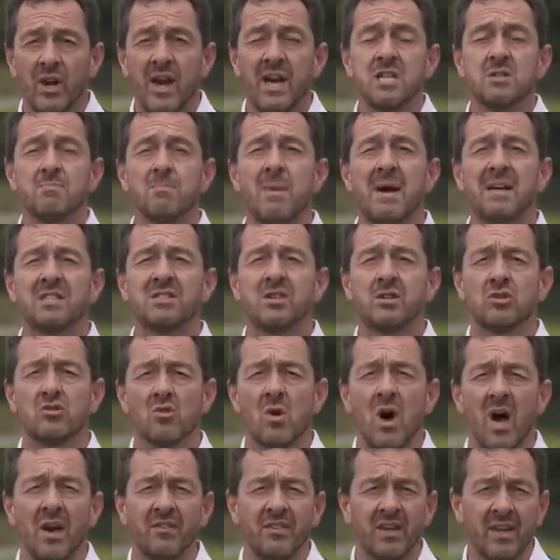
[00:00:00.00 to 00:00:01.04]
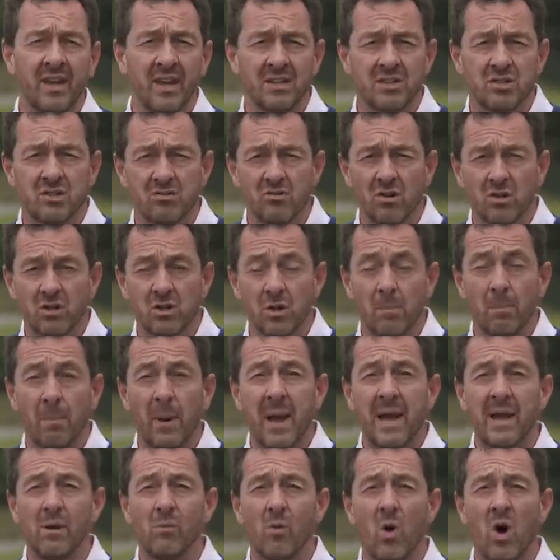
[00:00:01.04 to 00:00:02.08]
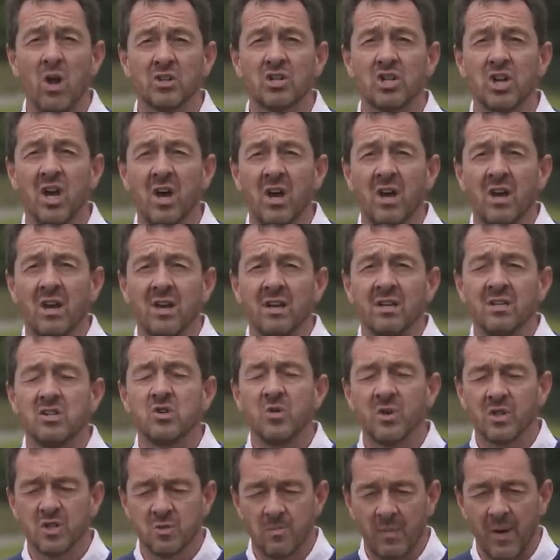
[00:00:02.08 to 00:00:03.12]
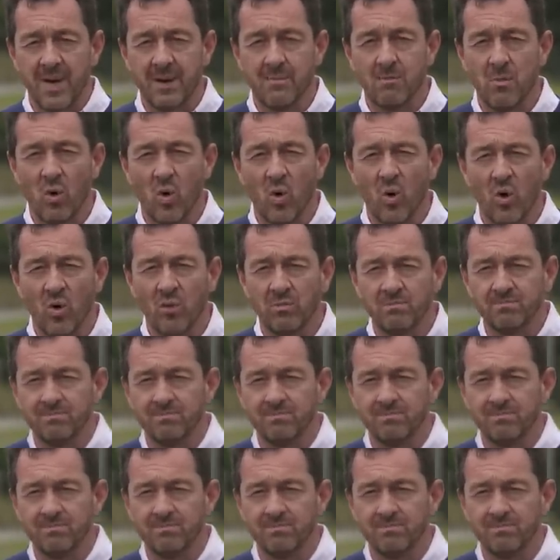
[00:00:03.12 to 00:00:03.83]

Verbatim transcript: Here's Master Driving Instructor Blaine Walsh to explain more.